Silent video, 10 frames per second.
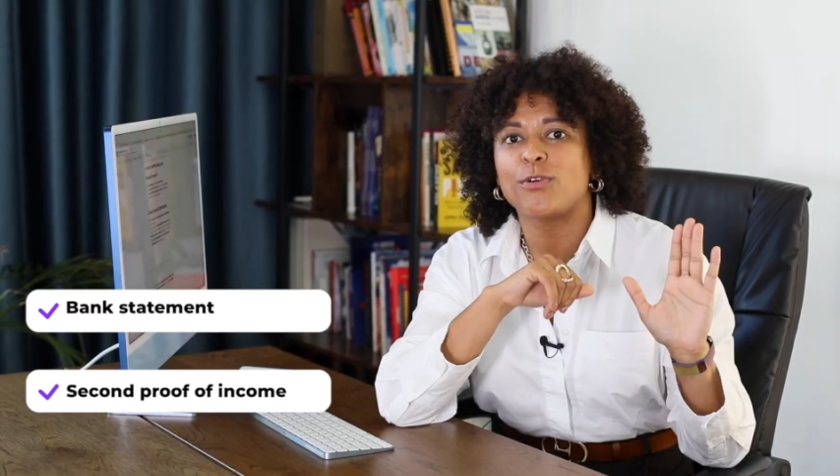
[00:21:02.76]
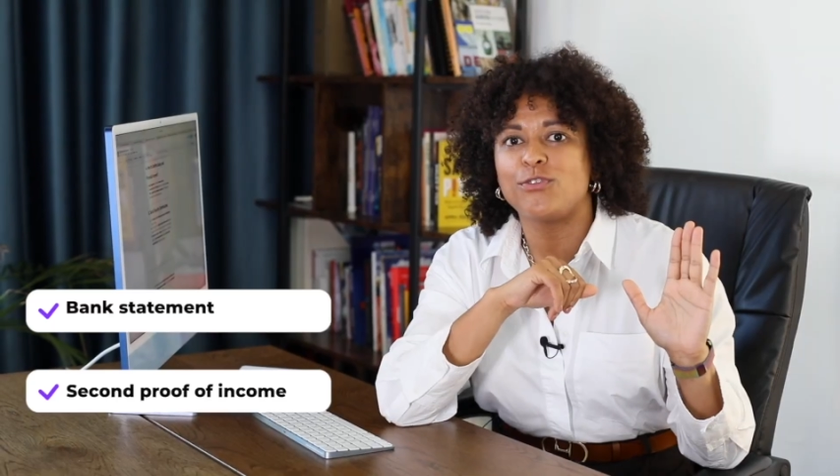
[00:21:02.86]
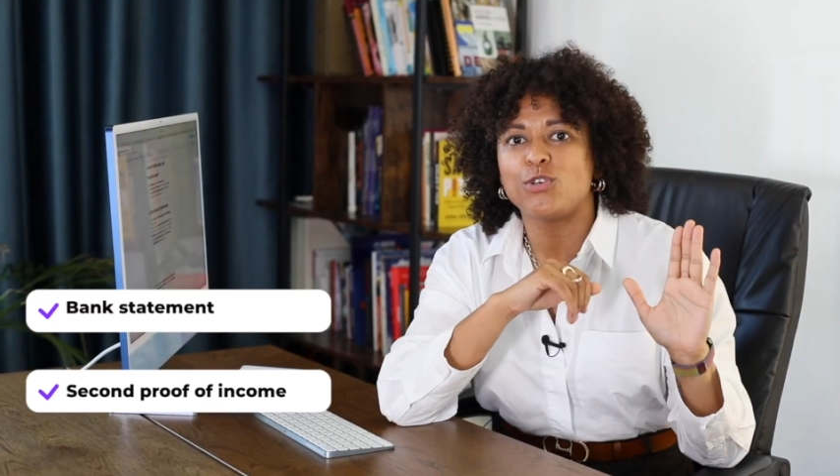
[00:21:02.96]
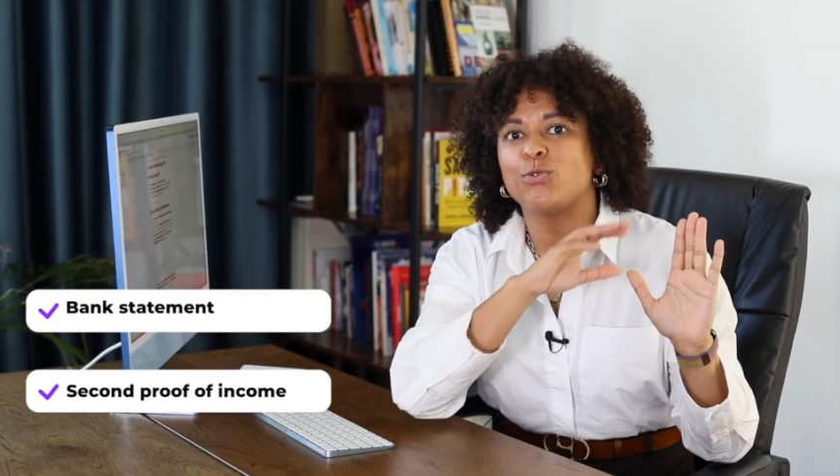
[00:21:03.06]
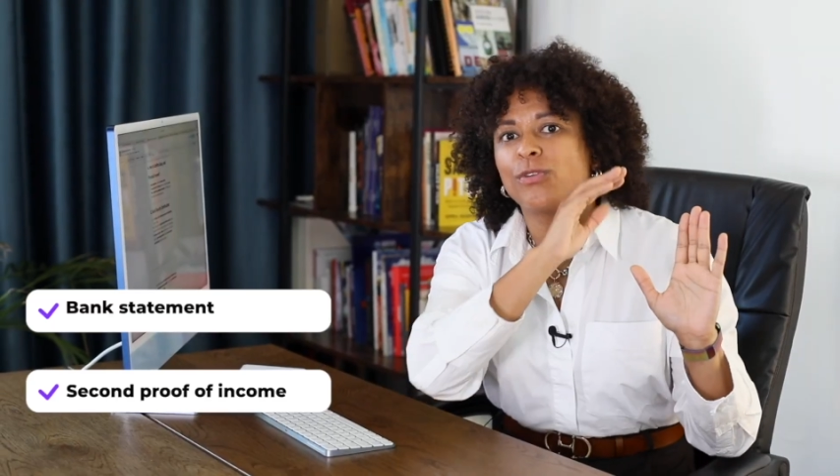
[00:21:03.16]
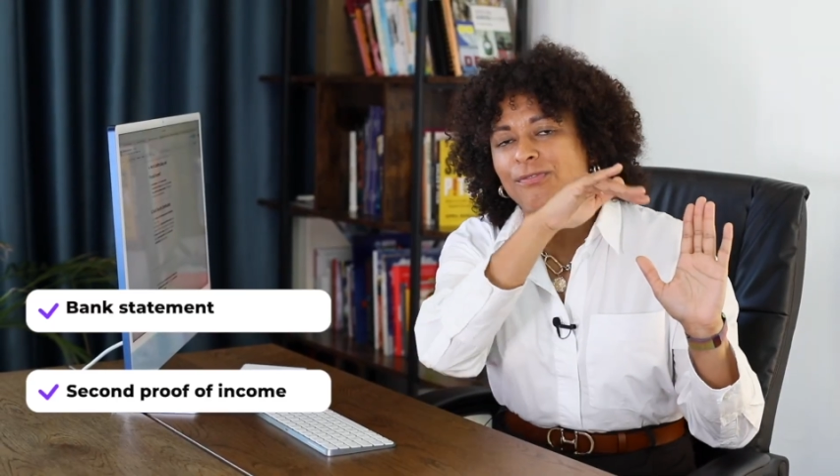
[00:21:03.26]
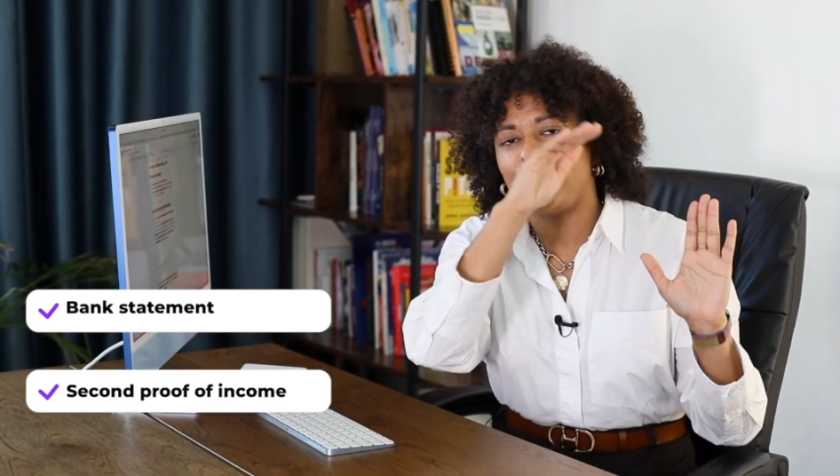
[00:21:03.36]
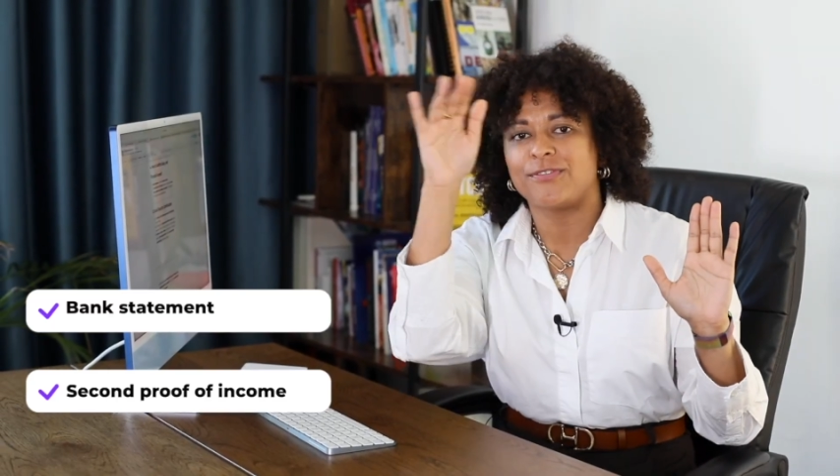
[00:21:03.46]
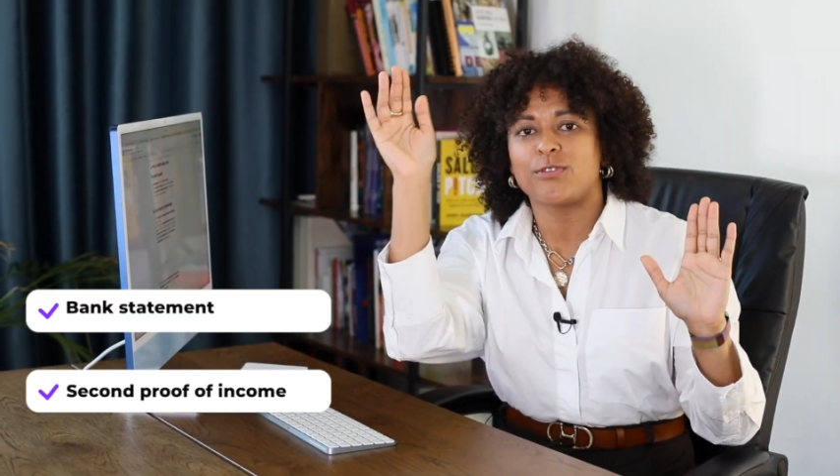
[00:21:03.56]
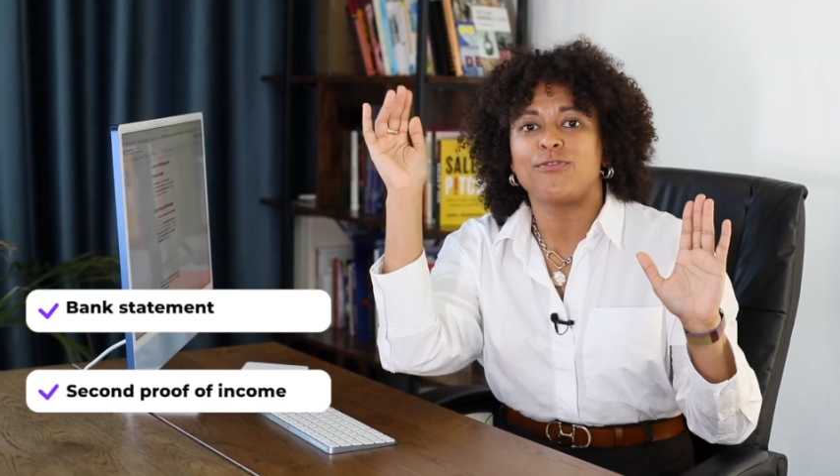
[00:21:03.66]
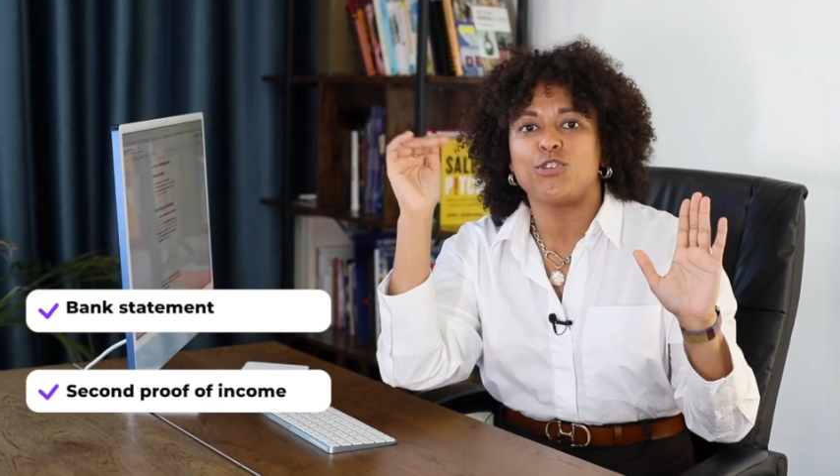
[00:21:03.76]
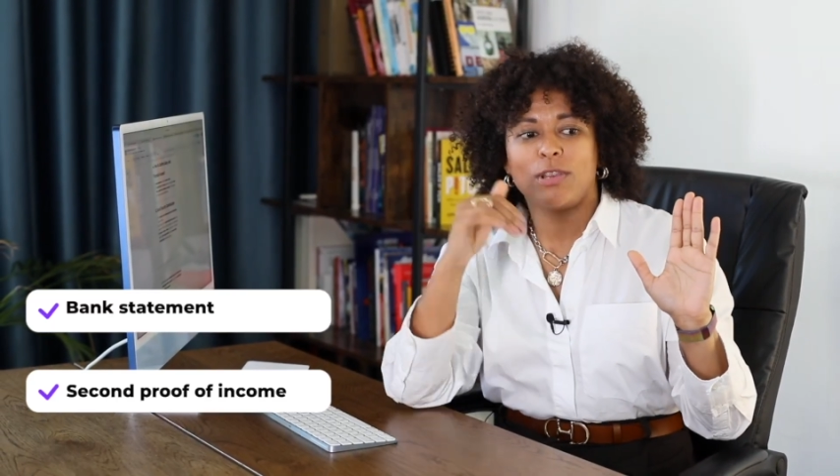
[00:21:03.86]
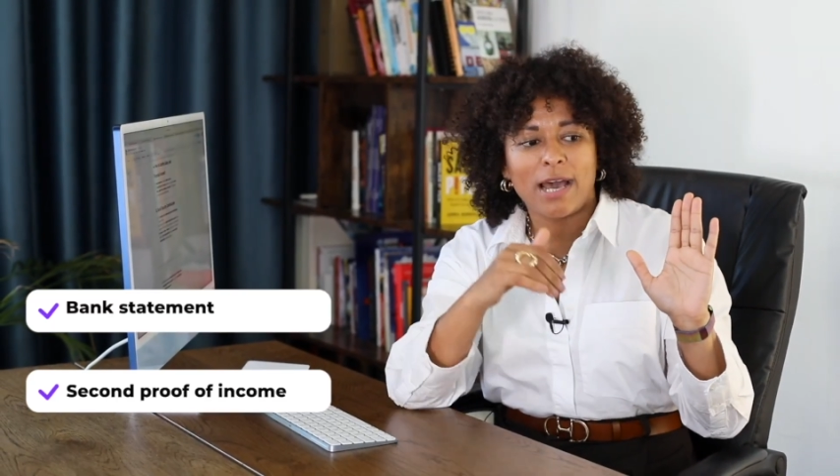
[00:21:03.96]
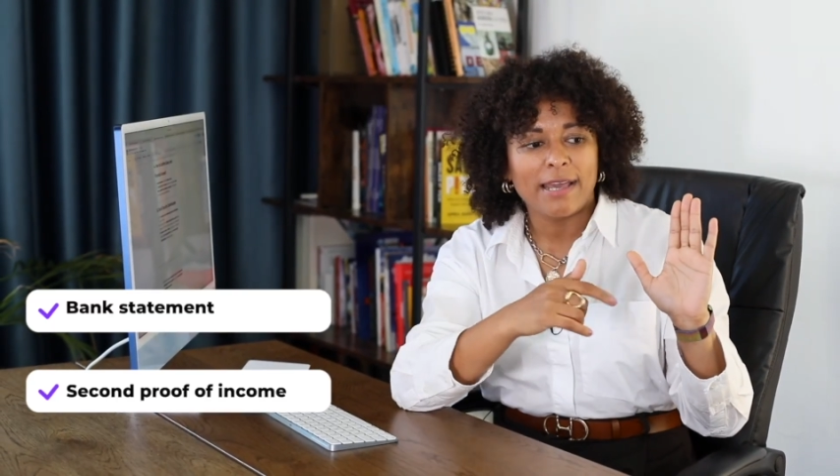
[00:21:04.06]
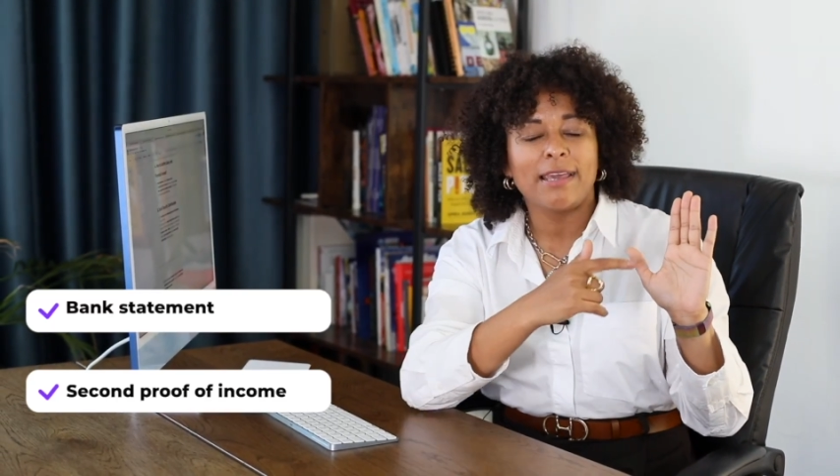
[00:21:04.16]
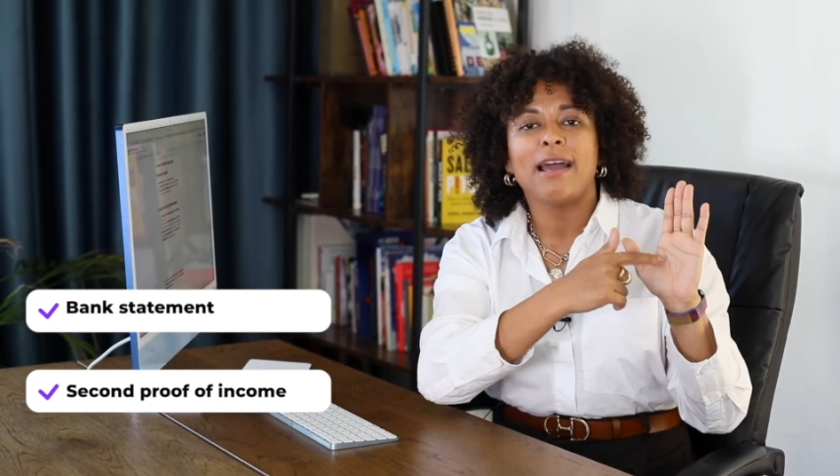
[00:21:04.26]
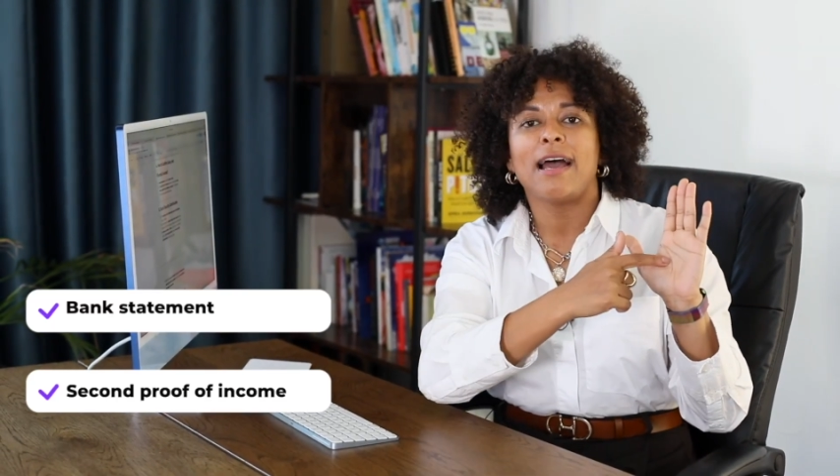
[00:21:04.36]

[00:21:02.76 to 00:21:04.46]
of June, 5th of July,